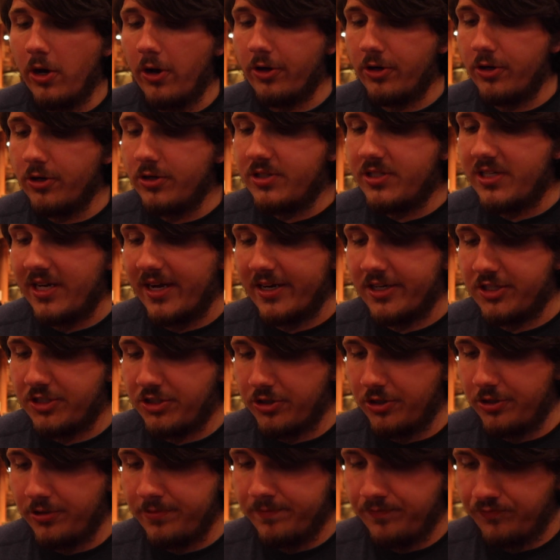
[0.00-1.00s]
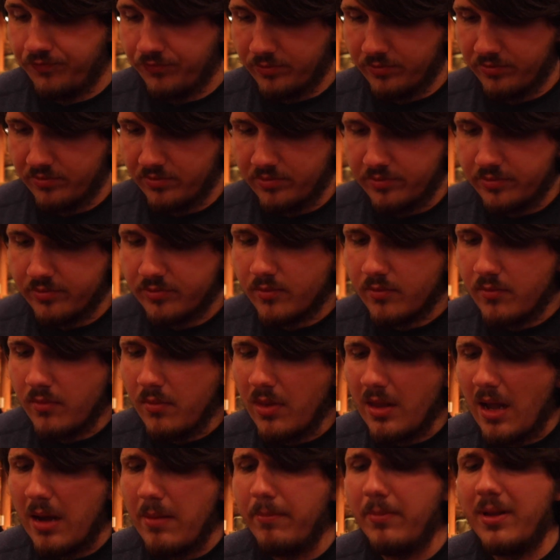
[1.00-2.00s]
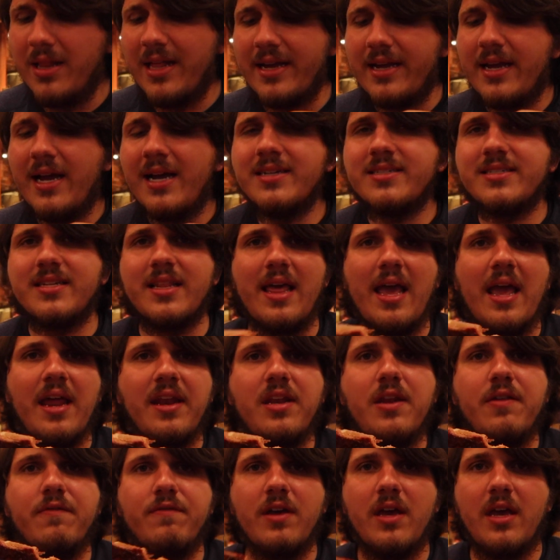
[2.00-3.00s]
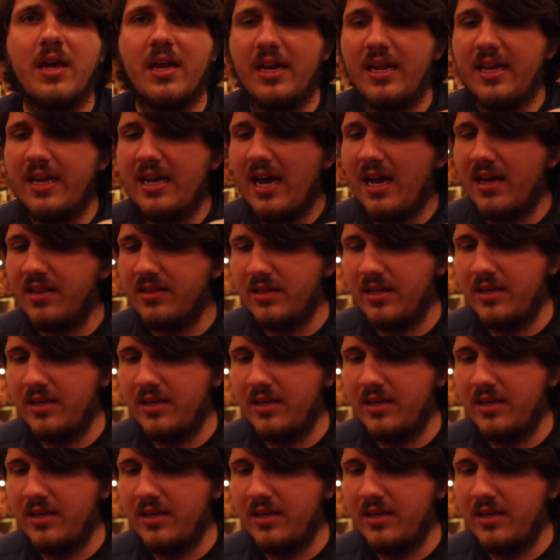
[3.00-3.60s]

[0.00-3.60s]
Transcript: a good texture. But I got to the end of it and it got